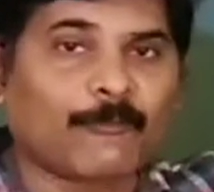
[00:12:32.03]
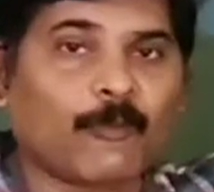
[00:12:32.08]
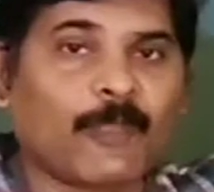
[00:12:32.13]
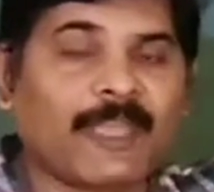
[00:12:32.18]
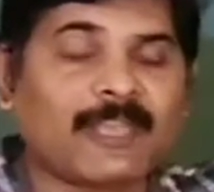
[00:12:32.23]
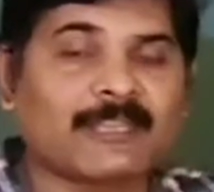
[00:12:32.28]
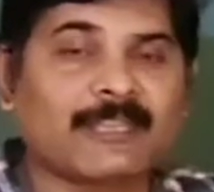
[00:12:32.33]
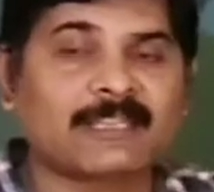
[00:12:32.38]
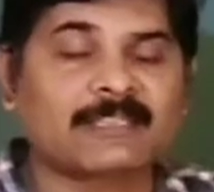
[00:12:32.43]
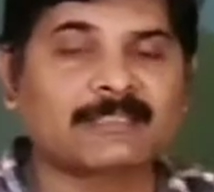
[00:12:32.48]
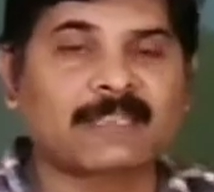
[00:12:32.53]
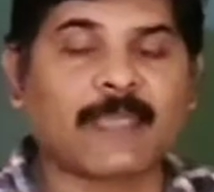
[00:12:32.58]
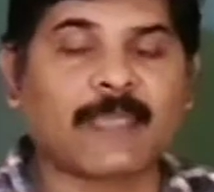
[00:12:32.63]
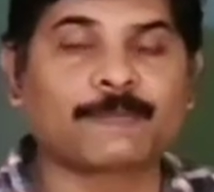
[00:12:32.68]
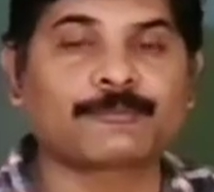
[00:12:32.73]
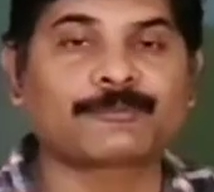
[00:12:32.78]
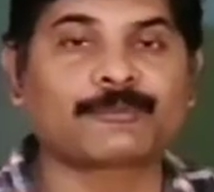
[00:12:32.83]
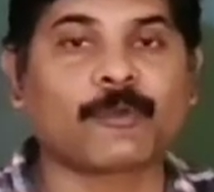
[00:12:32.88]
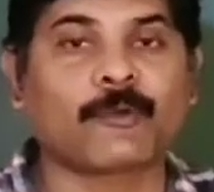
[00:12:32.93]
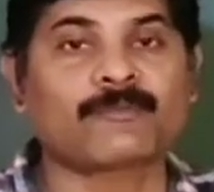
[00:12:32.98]
the various
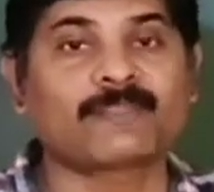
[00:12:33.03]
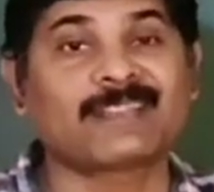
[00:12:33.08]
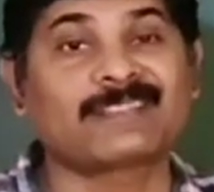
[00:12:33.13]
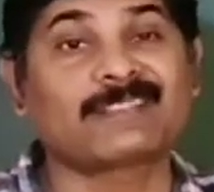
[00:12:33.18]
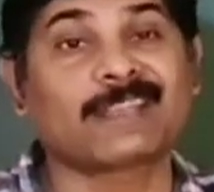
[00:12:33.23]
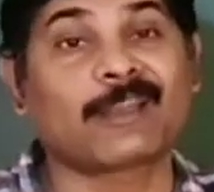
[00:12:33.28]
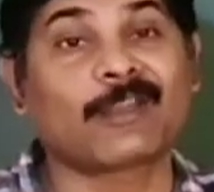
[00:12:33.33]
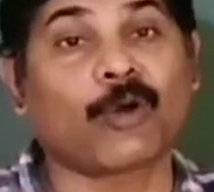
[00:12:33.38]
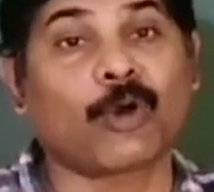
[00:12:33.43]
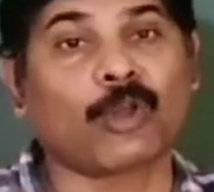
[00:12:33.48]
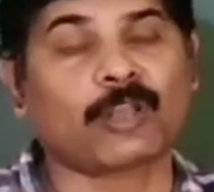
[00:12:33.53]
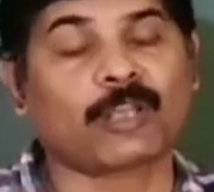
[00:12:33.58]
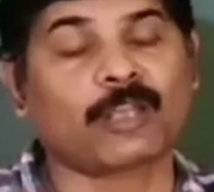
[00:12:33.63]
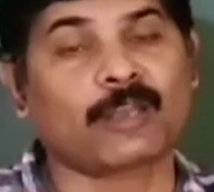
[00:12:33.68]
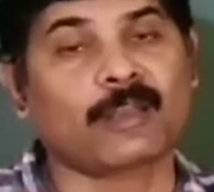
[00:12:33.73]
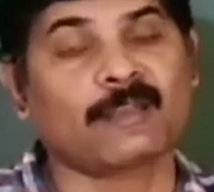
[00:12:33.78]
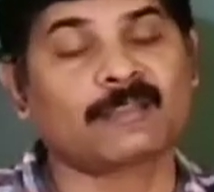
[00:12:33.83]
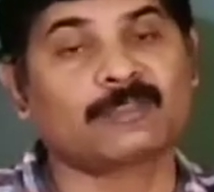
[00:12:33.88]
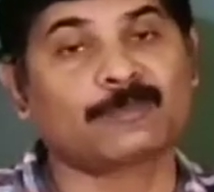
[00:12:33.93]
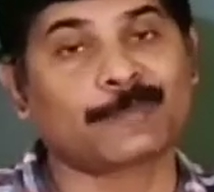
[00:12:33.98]
types of the cell
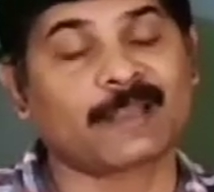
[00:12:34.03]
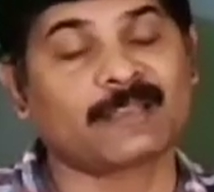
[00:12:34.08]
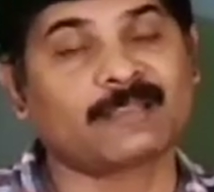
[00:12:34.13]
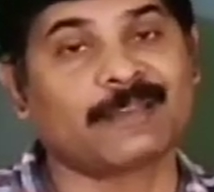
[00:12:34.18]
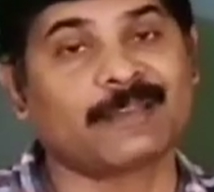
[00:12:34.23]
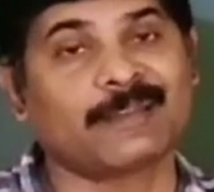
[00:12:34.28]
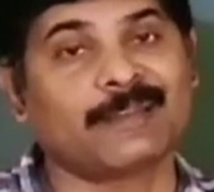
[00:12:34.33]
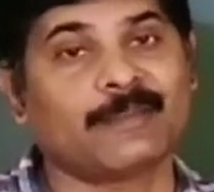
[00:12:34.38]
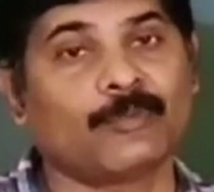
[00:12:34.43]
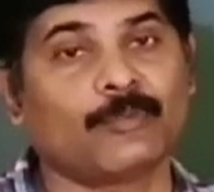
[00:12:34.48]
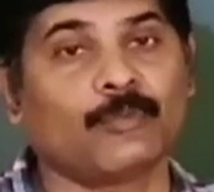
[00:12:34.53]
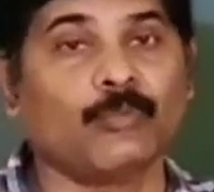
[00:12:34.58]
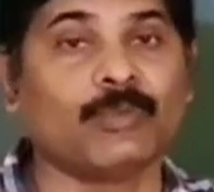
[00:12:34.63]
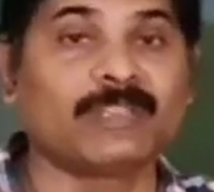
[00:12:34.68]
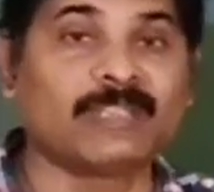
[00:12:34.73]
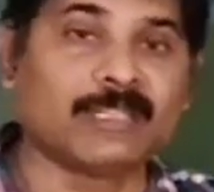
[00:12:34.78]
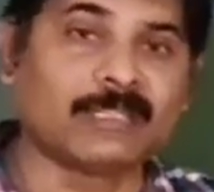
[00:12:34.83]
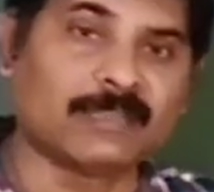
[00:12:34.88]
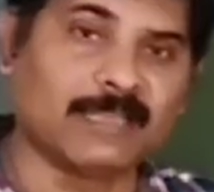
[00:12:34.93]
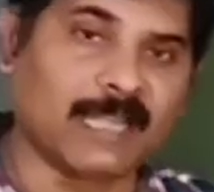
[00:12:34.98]
organelles present
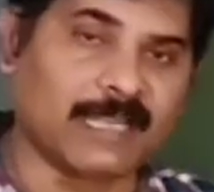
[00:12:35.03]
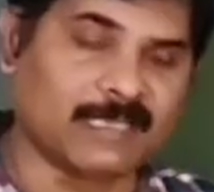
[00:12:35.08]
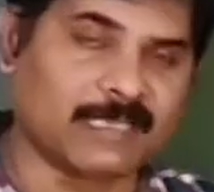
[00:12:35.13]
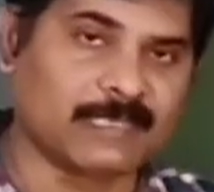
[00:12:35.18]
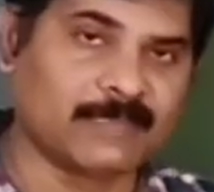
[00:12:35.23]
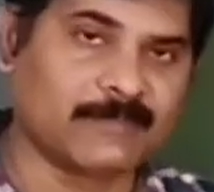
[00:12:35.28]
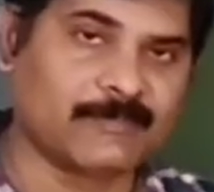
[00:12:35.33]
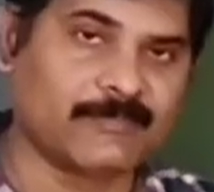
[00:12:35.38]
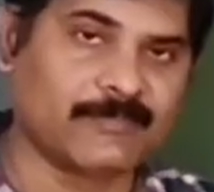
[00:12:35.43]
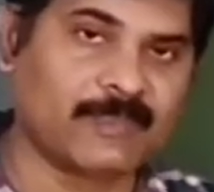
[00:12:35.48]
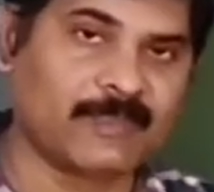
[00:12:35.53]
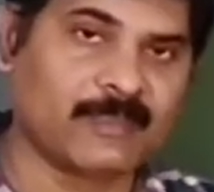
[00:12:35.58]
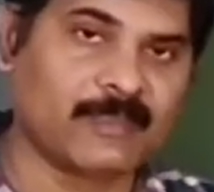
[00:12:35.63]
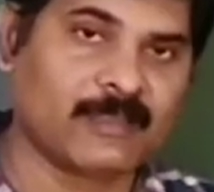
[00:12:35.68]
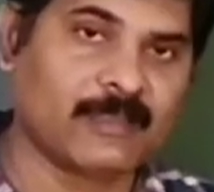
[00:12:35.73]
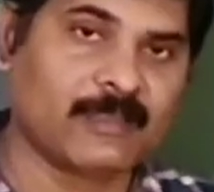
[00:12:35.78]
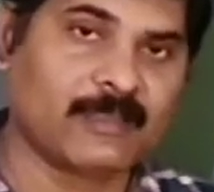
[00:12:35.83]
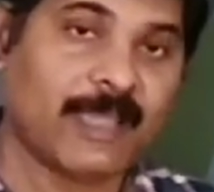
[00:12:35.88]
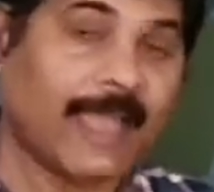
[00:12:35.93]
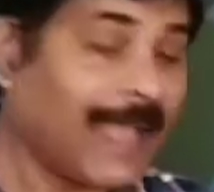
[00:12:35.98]
within that.
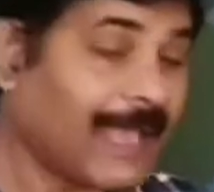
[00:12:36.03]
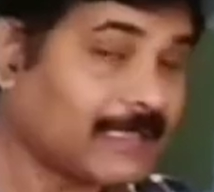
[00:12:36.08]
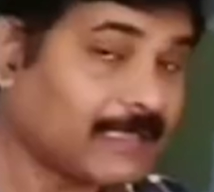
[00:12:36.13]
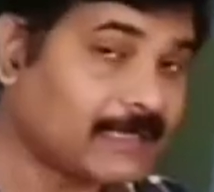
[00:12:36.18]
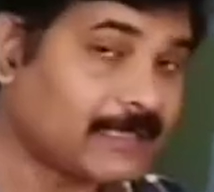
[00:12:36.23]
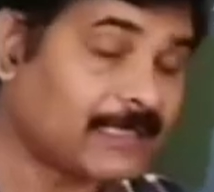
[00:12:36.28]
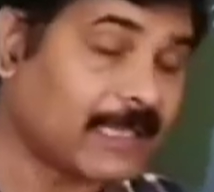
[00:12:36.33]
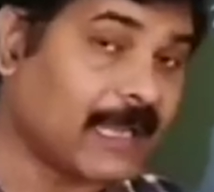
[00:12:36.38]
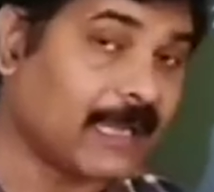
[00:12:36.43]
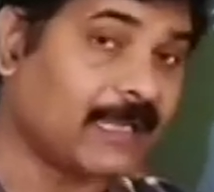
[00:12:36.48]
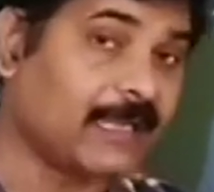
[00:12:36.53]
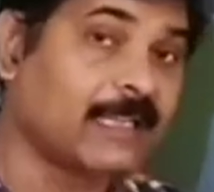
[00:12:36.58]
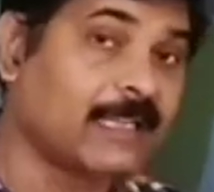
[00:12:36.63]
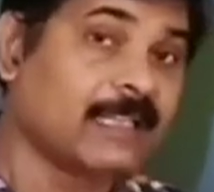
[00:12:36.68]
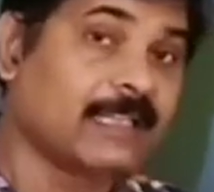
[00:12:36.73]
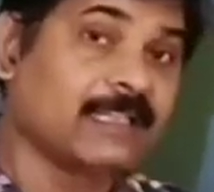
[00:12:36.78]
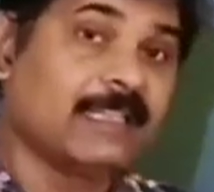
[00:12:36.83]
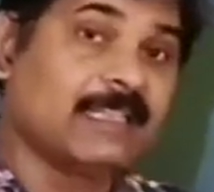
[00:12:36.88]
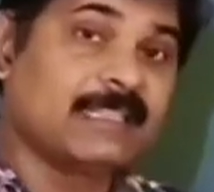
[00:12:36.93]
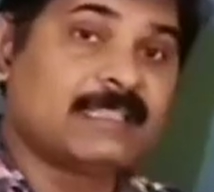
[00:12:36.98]
As I
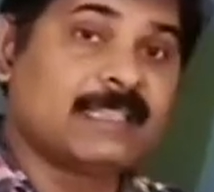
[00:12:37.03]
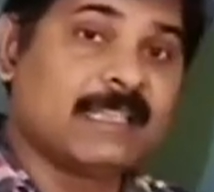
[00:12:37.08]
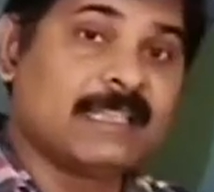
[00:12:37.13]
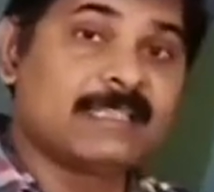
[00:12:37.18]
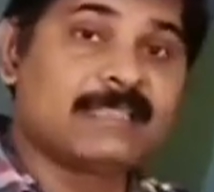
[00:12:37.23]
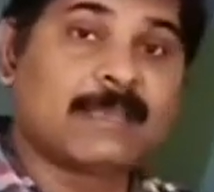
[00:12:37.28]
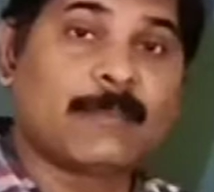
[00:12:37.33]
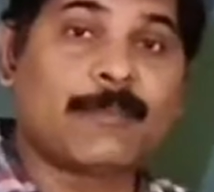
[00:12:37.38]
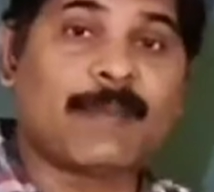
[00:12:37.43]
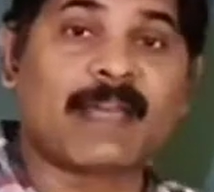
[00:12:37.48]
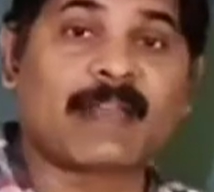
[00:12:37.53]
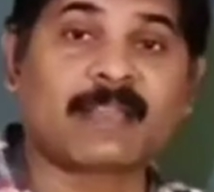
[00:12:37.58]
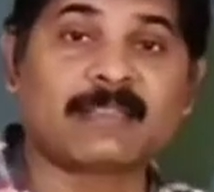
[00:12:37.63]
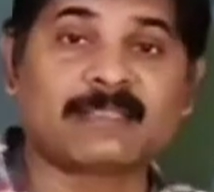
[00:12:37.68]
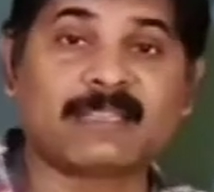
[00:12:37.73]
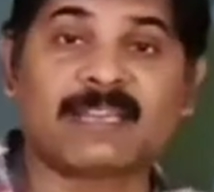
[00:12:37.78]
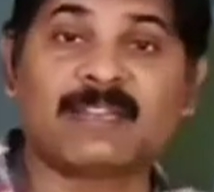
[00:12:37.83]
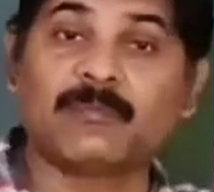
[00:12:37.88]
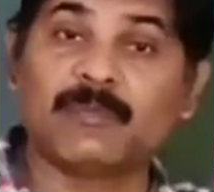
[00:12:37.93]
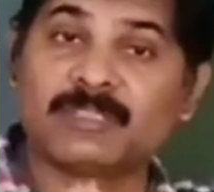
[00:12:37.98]
said, this is a
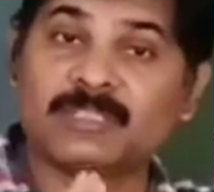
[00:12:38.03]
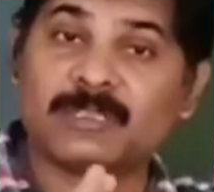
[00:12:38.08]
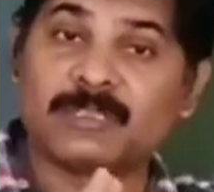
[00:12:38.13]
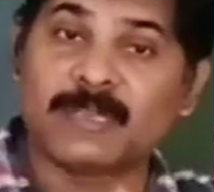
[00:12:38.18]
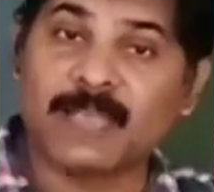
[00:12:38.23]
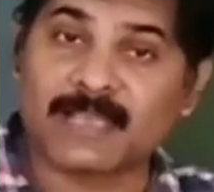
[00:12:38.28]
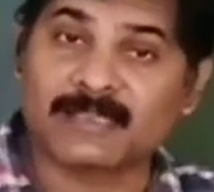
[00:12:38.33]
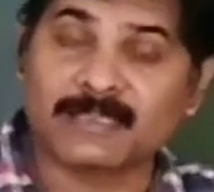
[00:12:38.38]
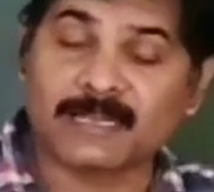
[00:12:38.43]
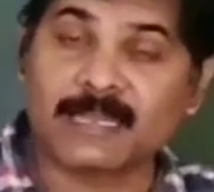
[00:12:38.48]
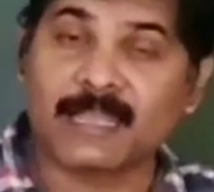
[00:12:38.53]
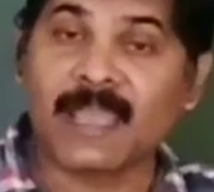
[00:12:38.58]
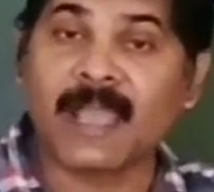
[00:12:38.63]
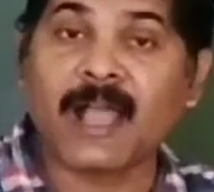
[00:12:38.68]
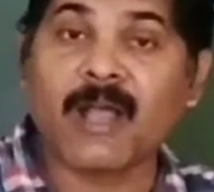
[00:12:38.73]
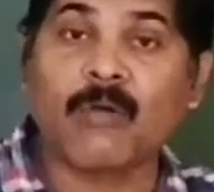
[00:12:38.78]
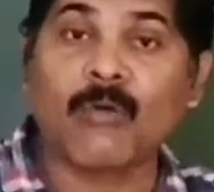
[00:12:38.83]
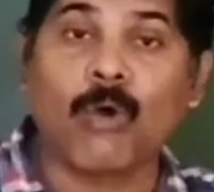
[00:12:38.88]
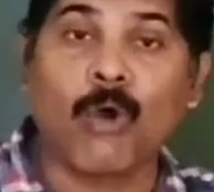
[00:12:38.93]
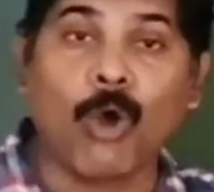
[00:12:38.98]
parasite which doesn't
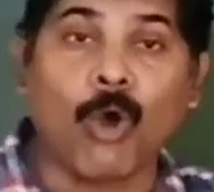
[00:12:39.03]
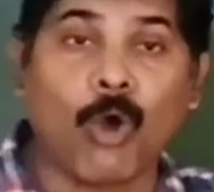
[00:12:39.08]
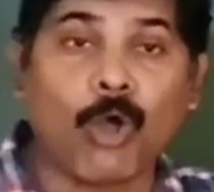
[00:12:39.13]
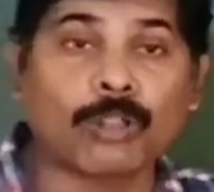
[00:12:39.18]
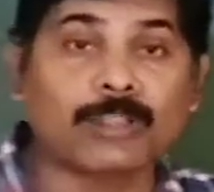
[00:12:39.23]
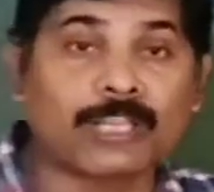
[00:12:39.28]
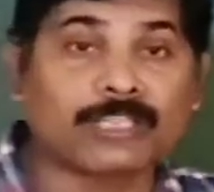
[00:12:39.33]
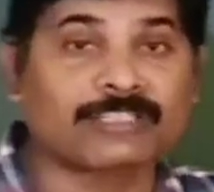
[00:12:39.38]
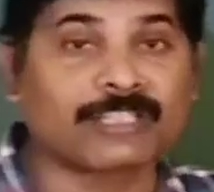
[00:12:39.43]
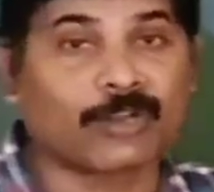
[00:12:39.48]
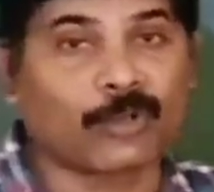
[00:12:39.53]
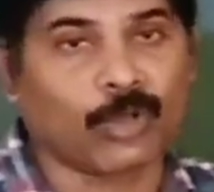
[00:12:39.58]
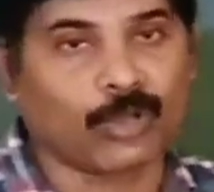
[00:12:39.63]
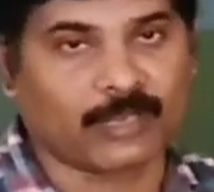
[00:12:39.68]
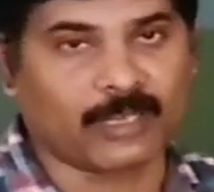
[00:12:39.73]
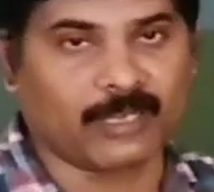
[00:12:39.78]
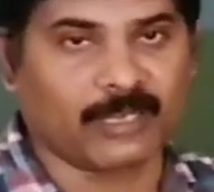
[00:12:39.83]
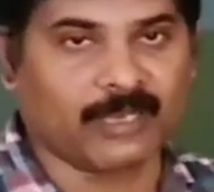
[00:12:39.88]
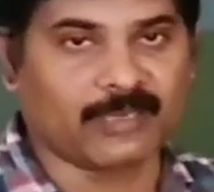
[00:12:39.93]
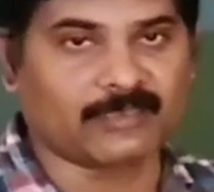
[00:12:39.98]
have all the cell
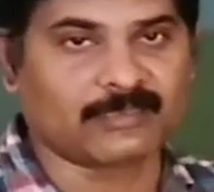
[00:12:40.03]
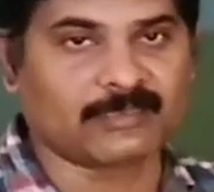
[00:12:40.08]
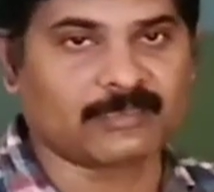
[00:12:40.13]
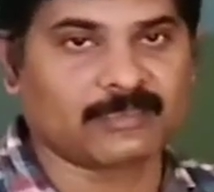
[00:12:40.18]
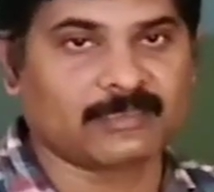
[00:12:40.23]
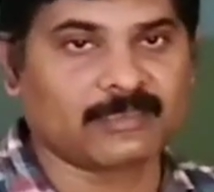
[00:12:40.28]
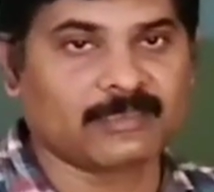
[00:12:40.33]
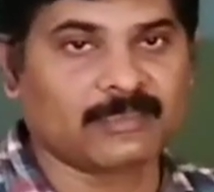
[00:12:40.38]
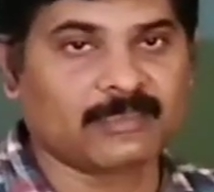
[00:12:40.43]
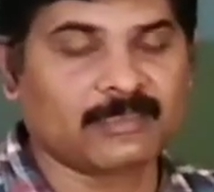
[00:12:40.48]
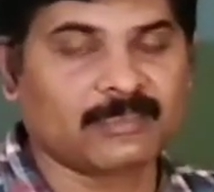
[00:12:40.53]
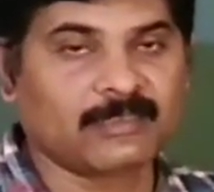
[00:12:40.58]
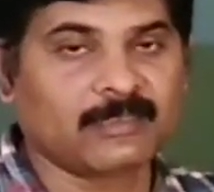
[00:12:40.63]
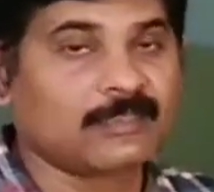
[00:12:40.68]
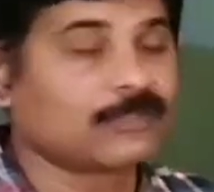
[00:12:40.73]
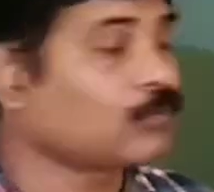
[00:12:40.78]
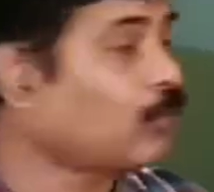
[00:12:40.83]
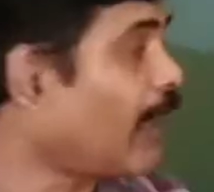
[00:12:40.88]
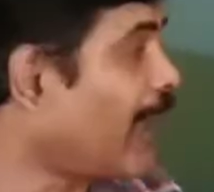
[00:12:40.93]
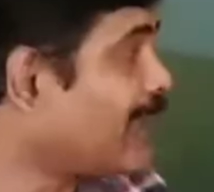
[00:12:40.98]
organelles.
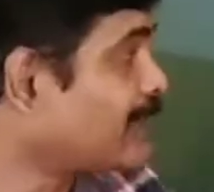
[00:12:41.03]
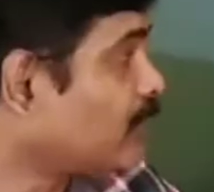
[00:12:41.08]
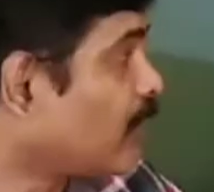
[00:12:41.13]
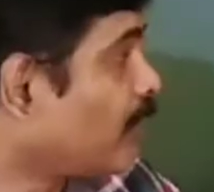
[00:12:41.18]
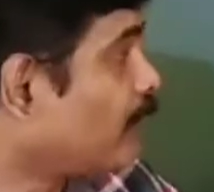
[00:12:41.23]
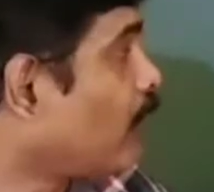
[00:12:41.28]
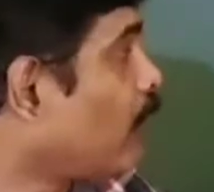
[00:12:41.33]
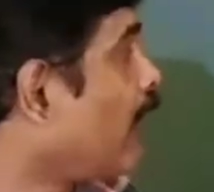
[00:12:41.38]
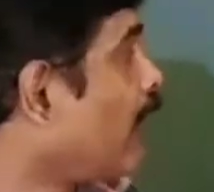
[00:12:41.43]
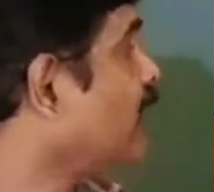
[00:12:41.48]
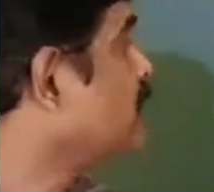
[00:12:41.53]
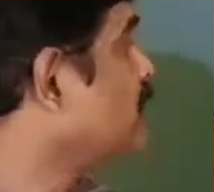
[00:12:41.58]
So as of now,